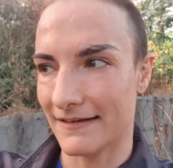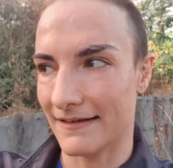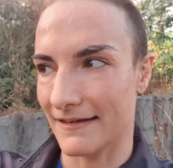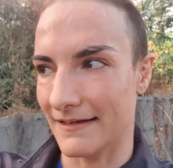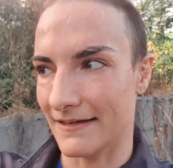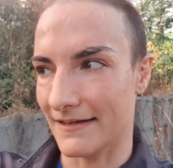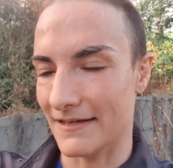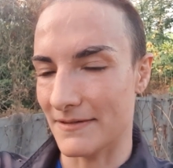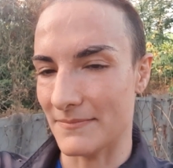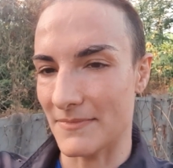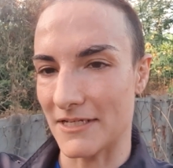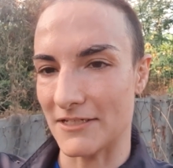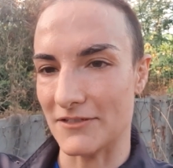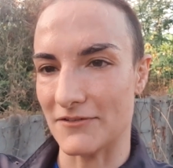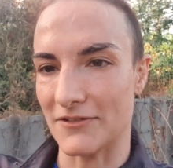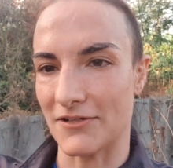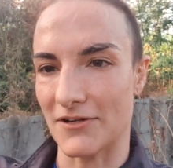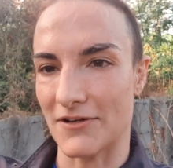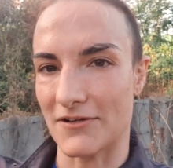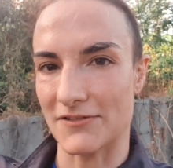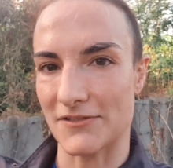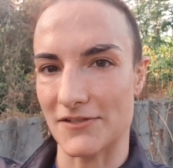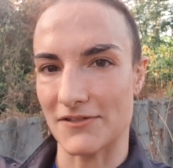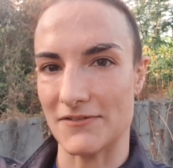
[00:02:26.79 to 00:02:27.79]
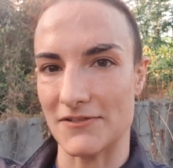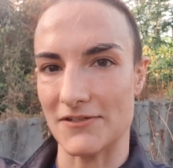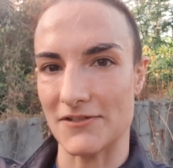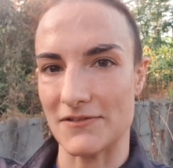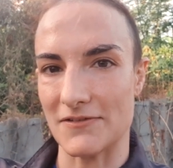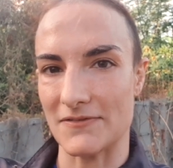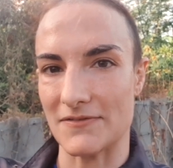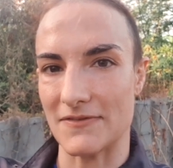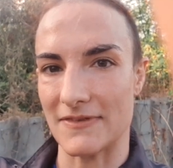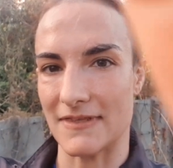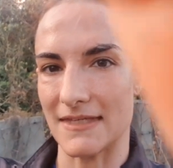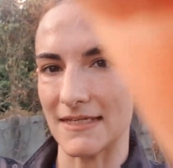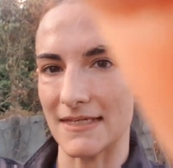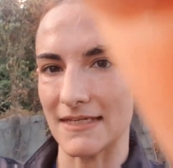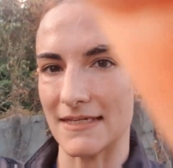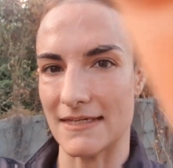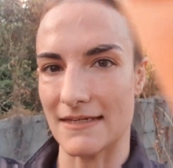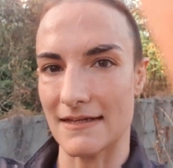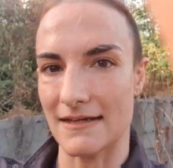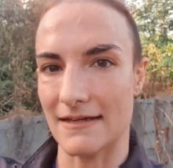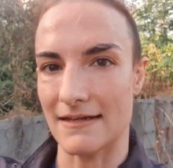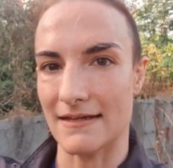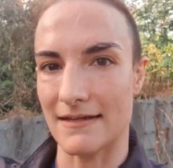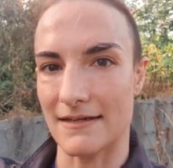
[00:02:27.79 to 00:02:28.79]
Um, and you can also do
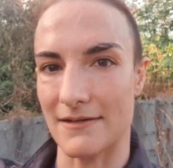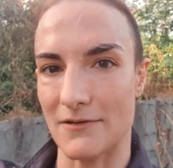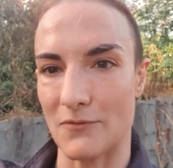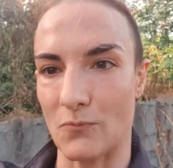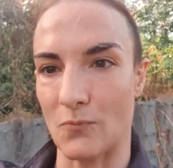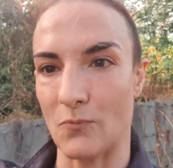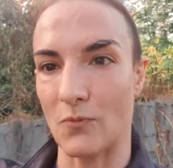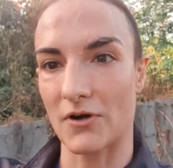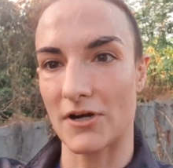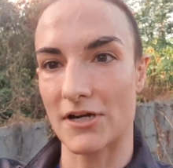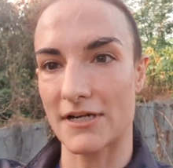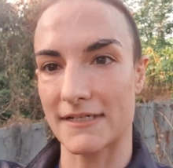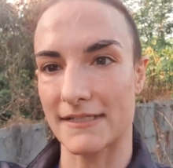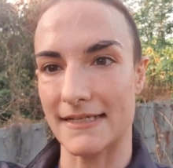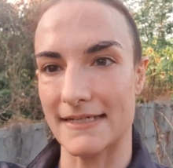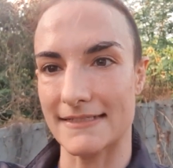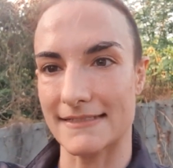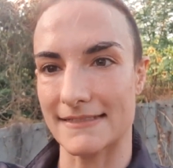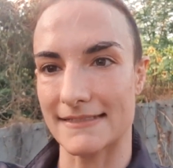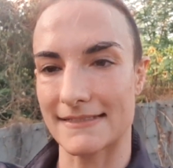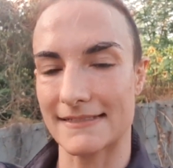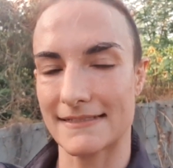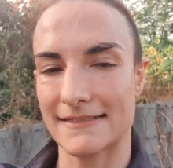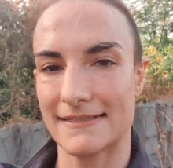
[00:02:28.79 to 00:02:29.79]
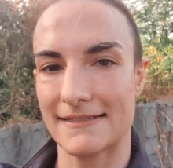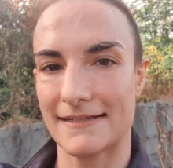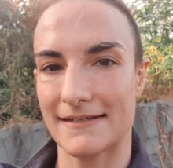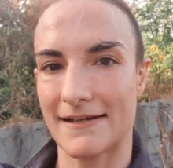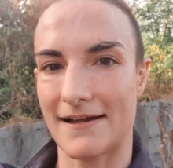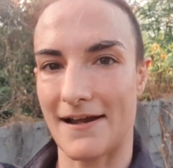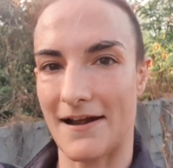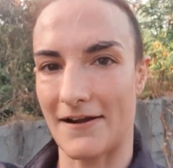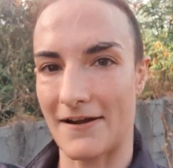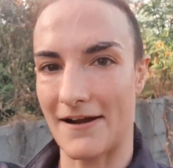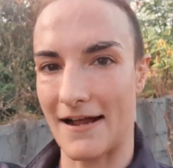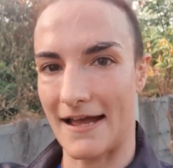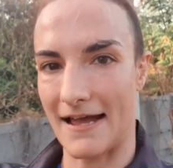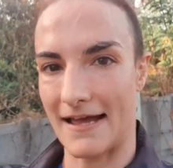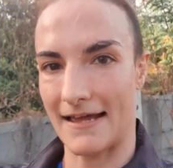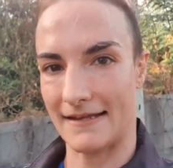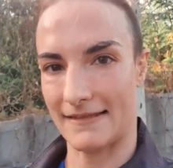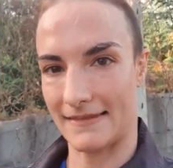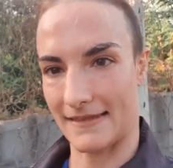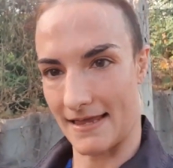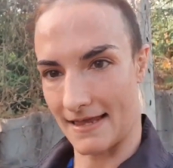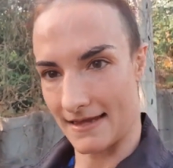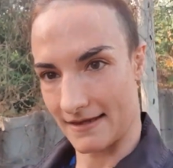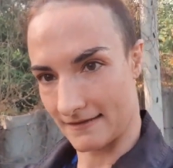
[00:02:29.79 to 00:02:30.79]
the uh, wordless Karuhat,
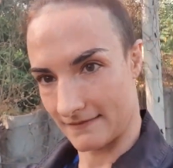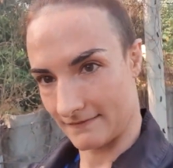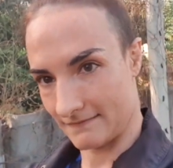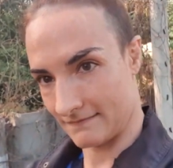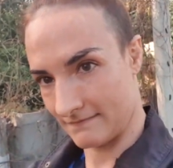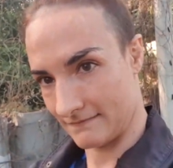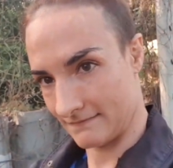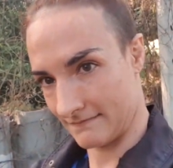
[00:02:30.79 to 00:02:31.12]
like